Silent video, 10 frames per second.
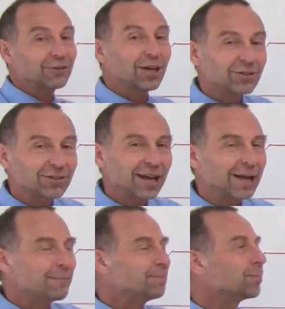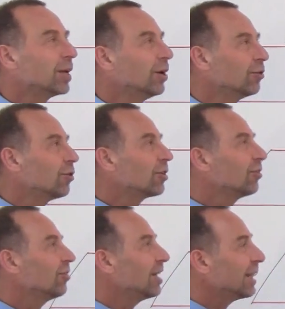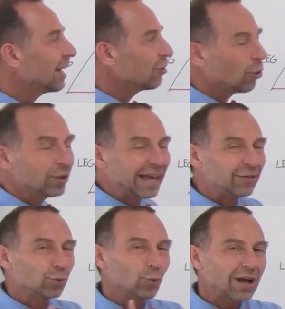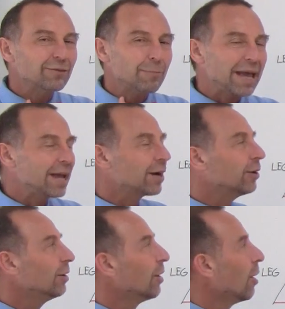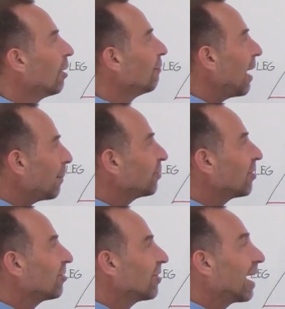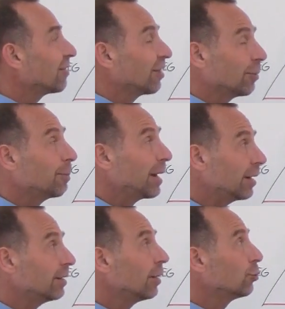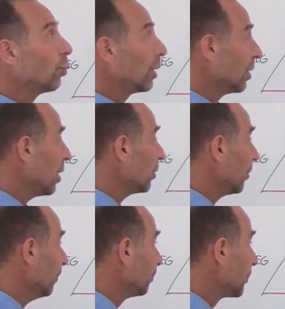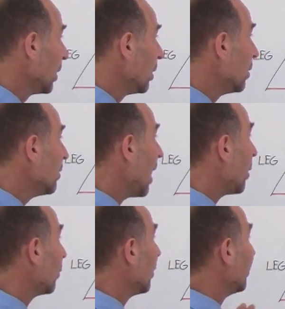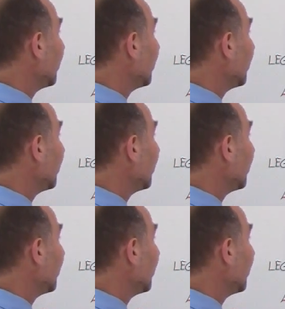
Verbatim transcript: have the other type. So you can see that it only has one pair of opposite sides that are parallel to one another. Now,